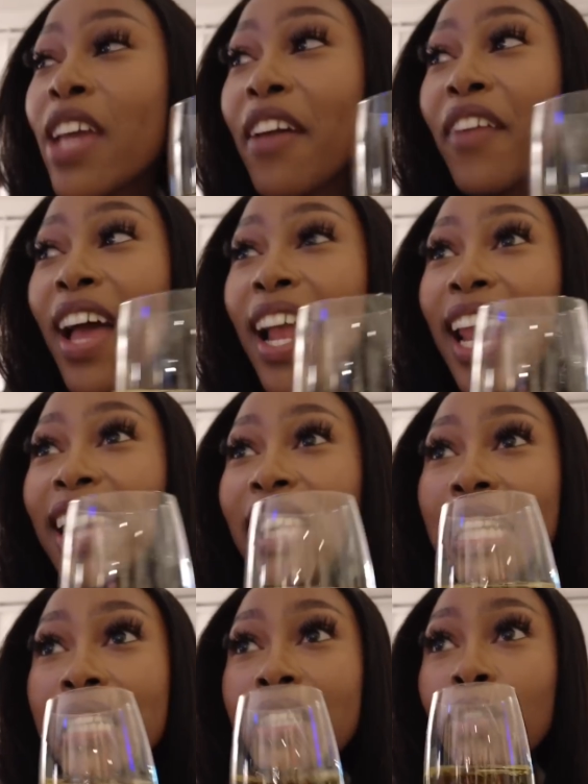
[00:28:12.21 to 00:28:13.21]
ever
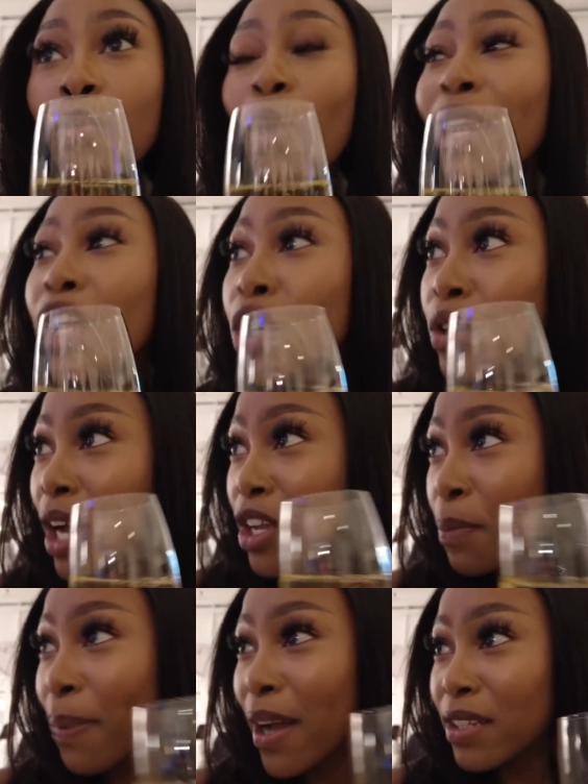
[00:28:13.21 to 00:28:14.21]
like eat? What are you?
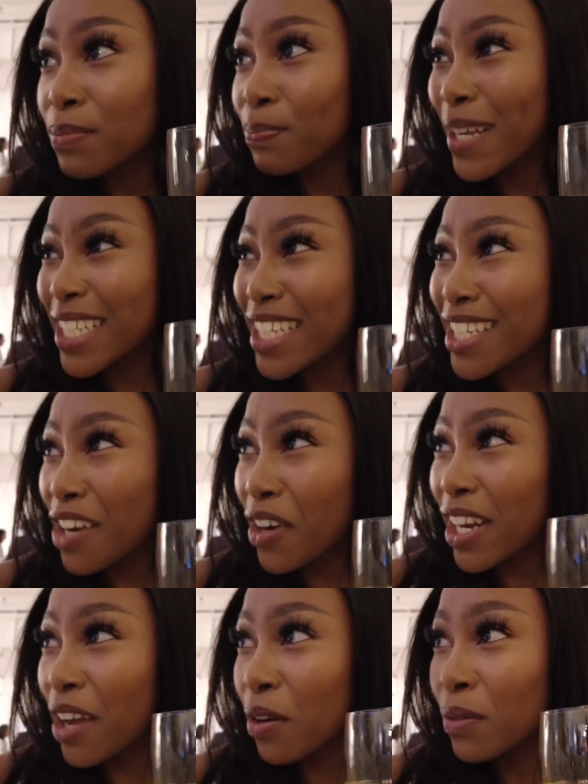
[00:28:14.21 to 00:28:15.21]
Are you
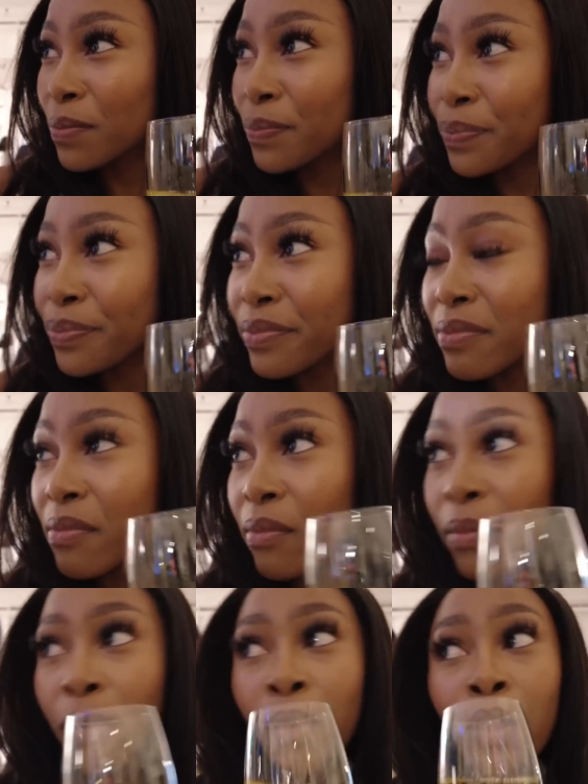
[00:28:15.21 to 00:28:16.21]
pescatarian
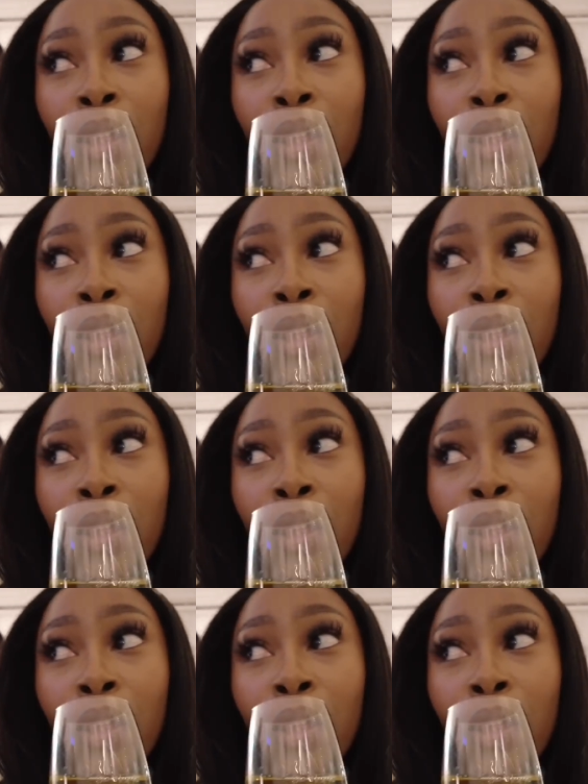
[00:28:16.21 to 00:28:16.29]
now?